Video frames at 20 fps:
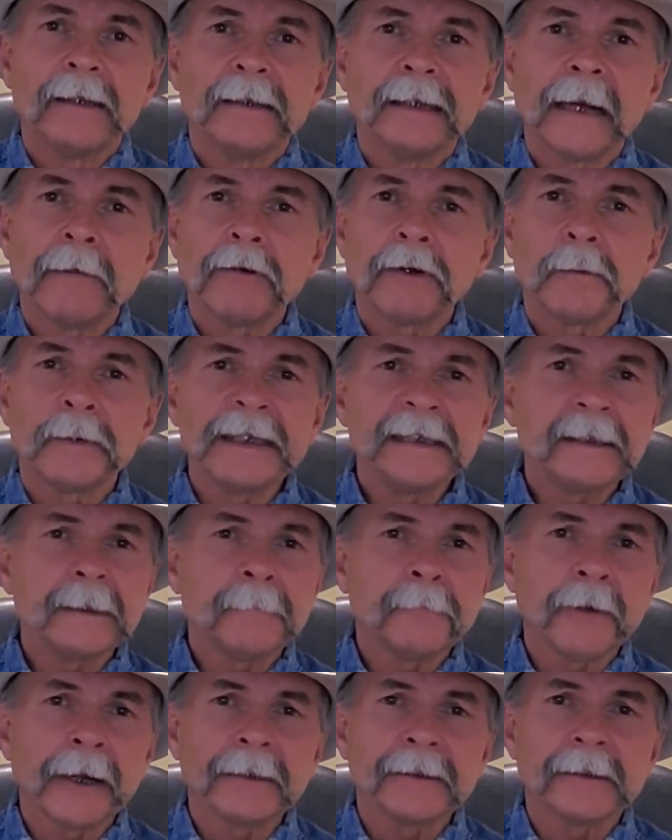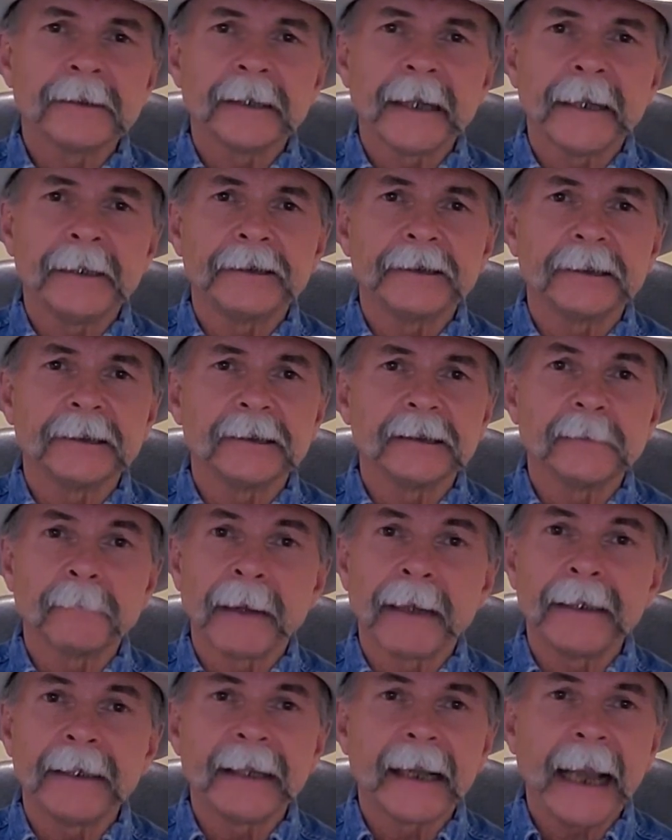Now, in recent presentations
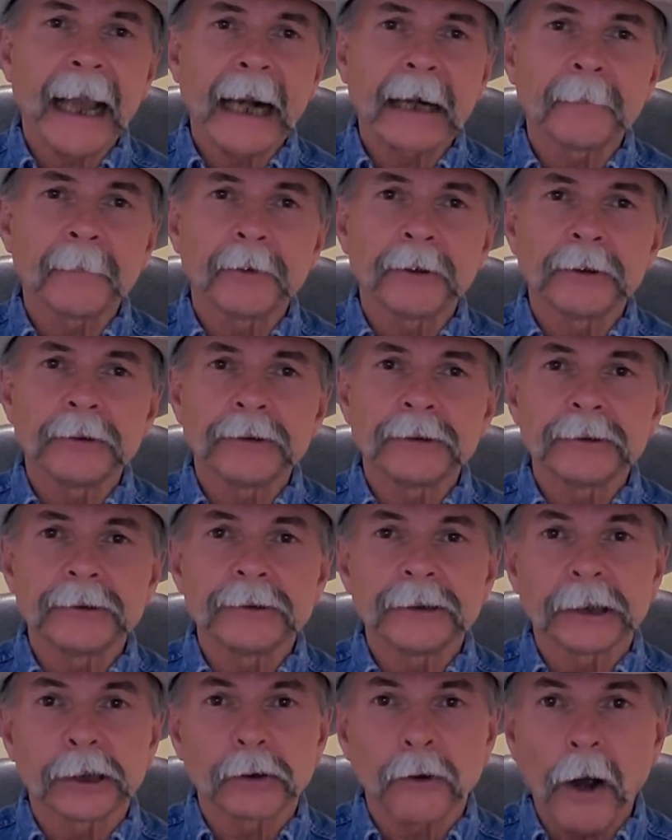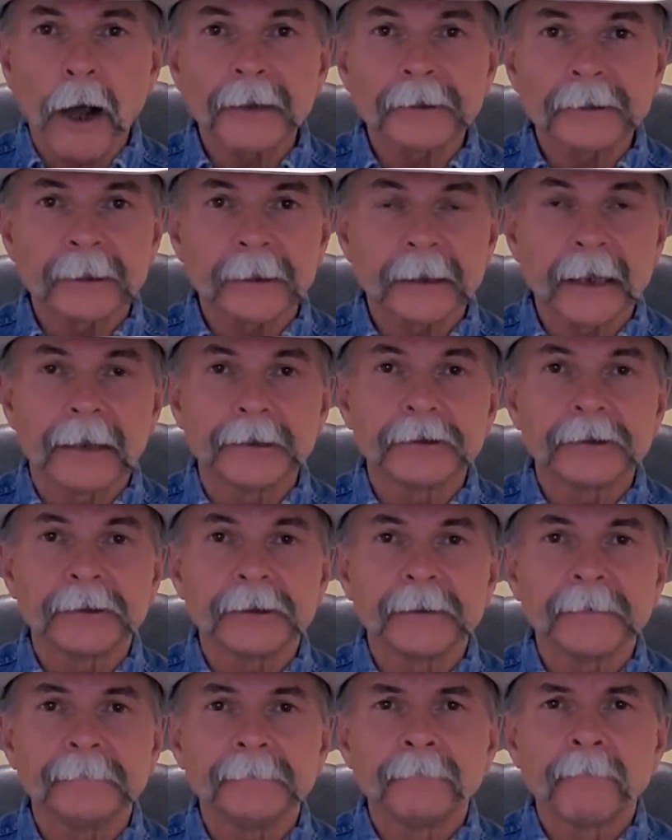made to cattle producers across the
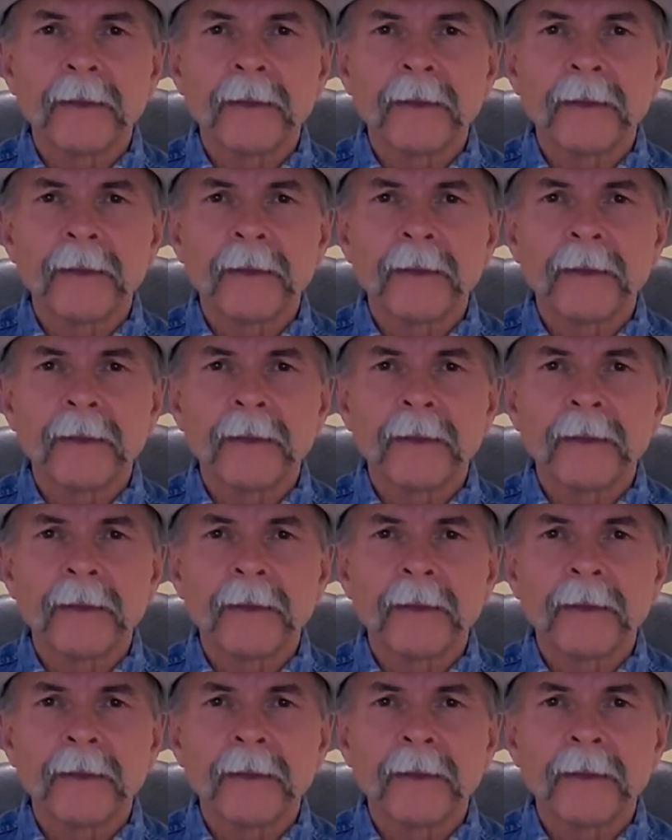country,